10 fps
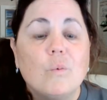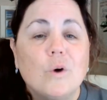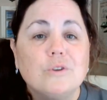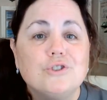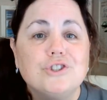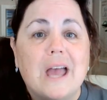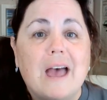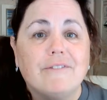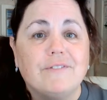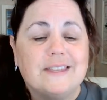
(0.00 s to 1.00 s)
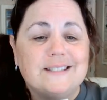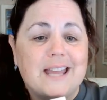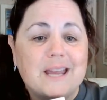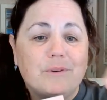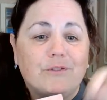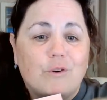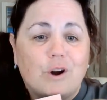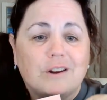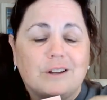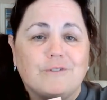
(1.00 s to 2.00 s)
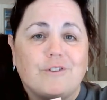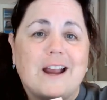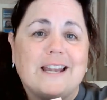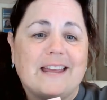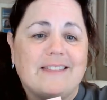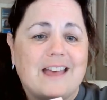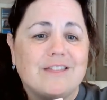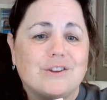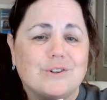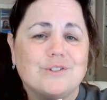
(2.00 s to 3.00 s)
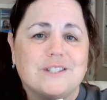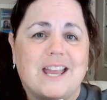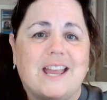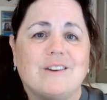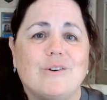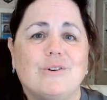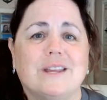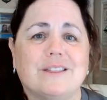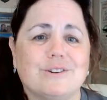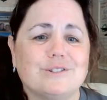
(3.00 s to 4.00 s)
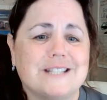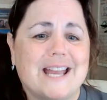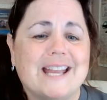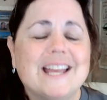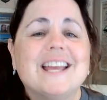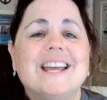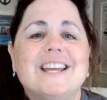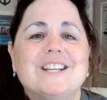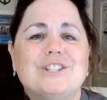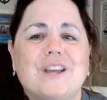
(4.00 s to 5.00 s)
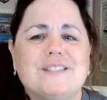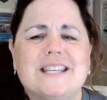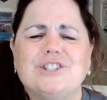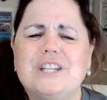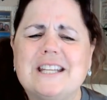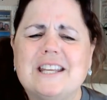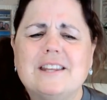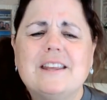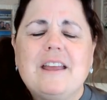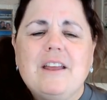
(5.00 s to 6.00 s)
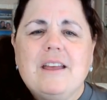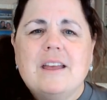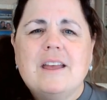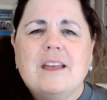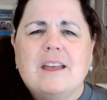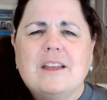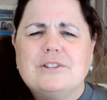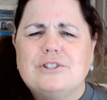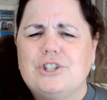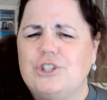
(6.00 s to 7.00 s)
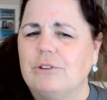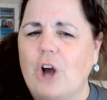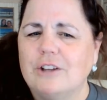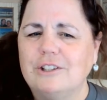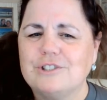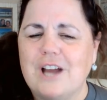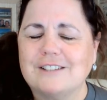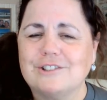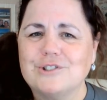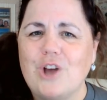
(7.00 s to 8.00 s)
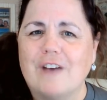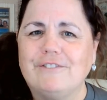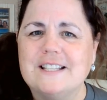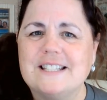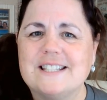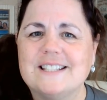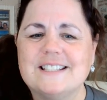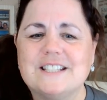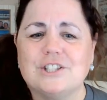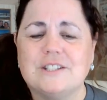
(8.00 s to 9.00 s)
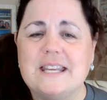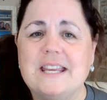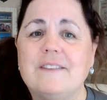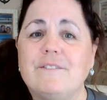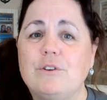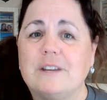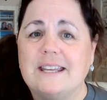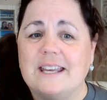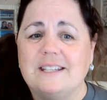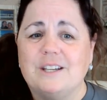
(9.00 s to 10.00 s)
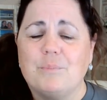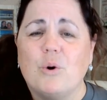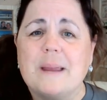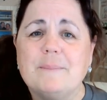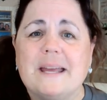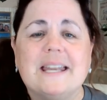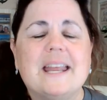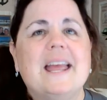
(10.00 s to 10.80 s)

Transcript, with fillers: Well, Jeff, the day before Good Friday, that Thursday on Holy Thursday, Jeff said, Gina, did you call your doctor's office to see if you can get an appointment?